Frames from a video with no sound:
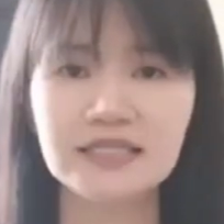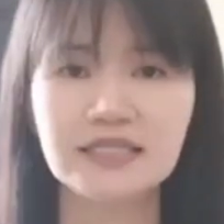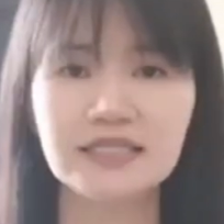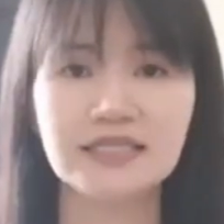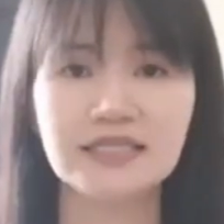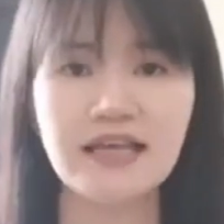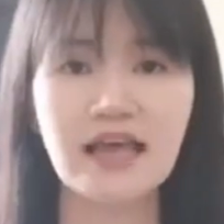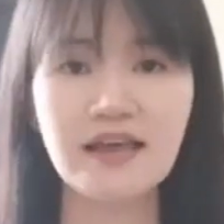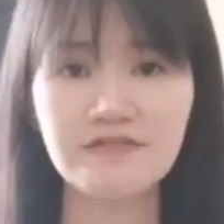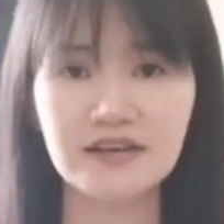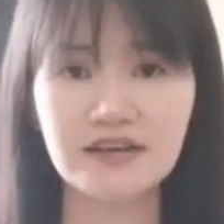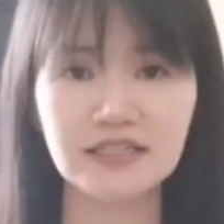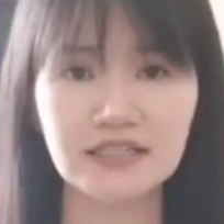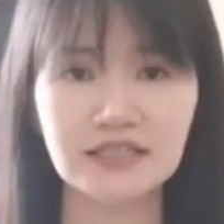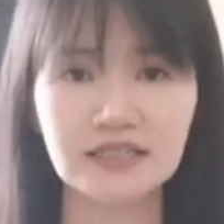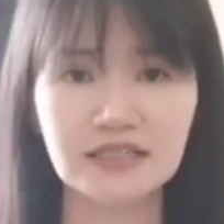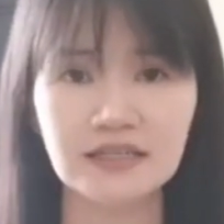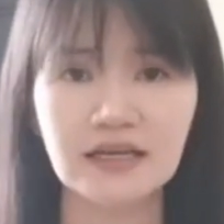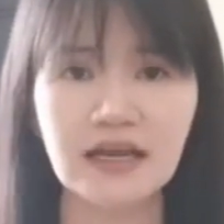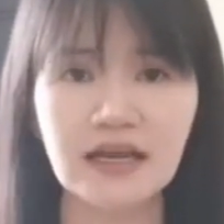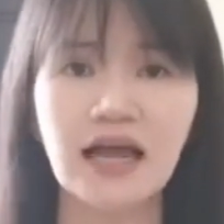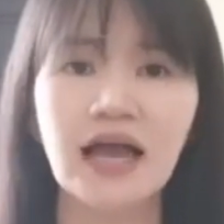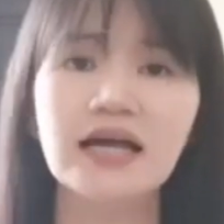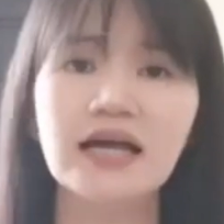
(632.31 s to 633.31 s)
seven.
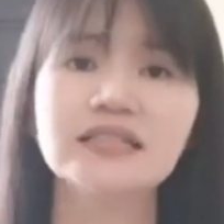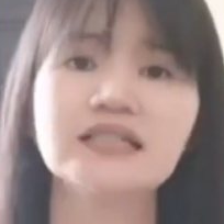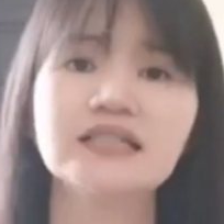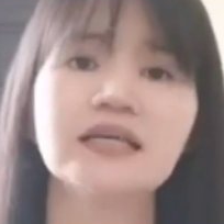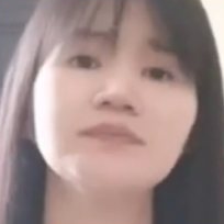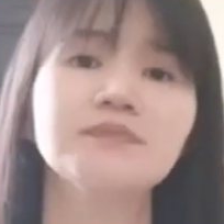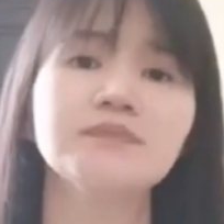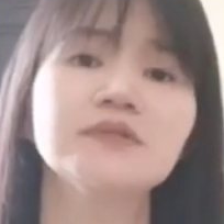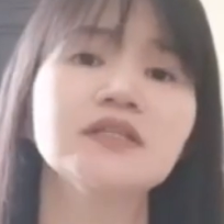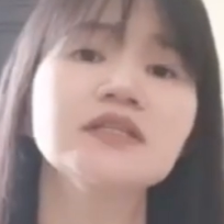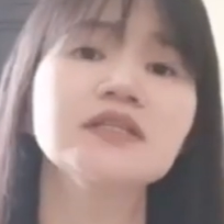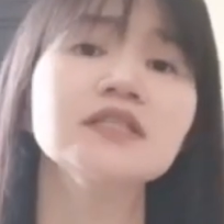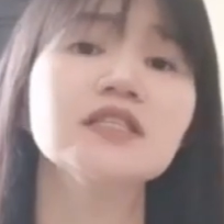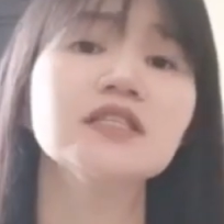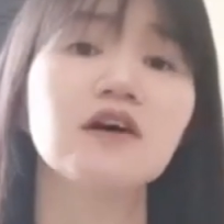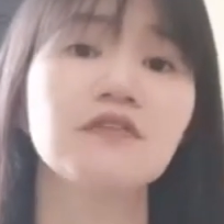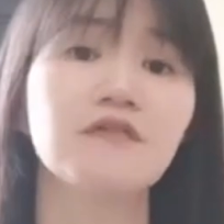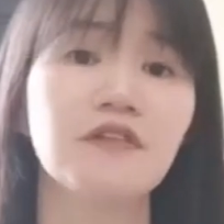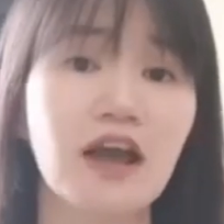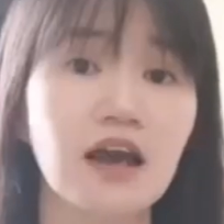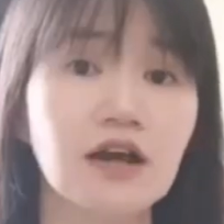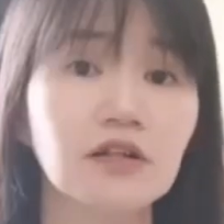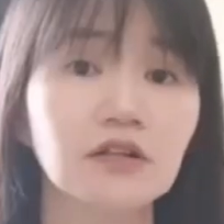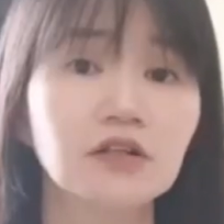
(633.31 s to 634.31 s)
Acceptance of
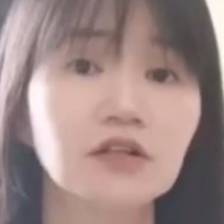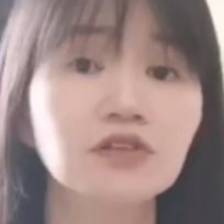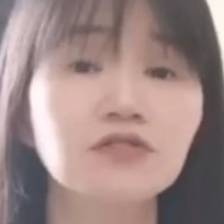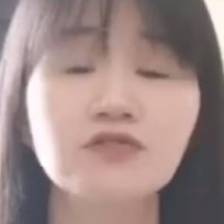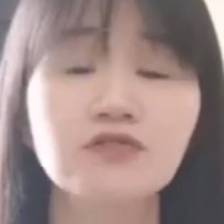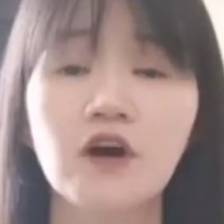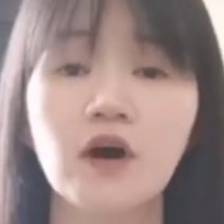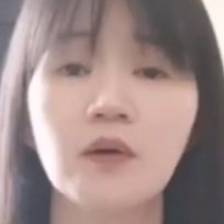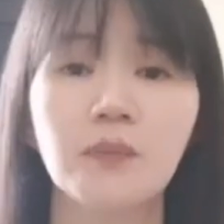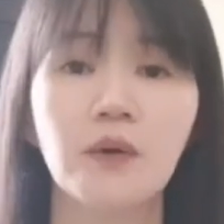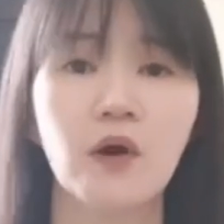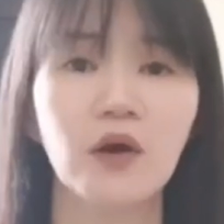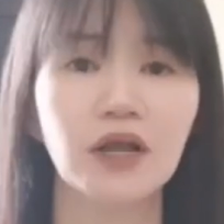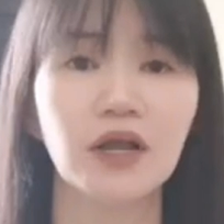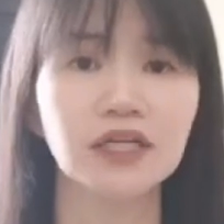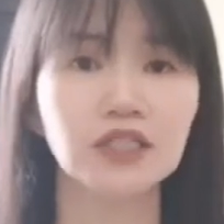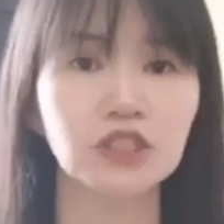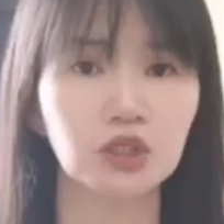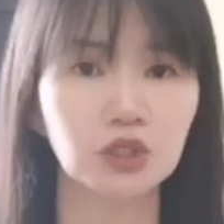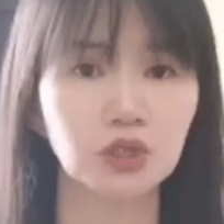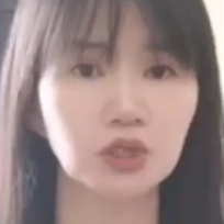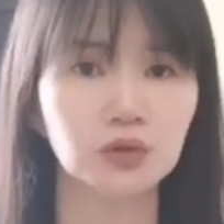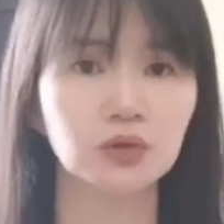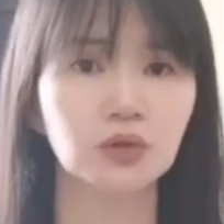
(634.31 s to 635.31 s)
L O for
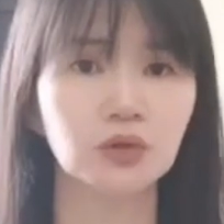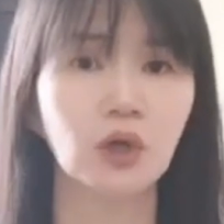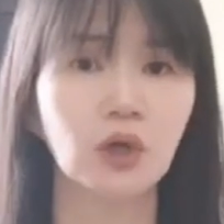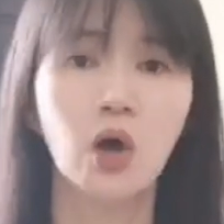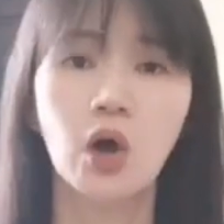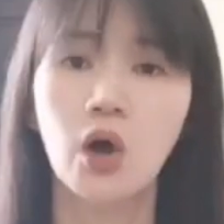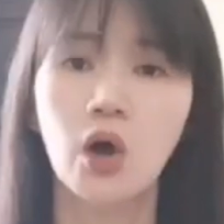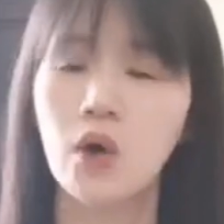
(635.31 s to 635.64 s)
mortgage loan.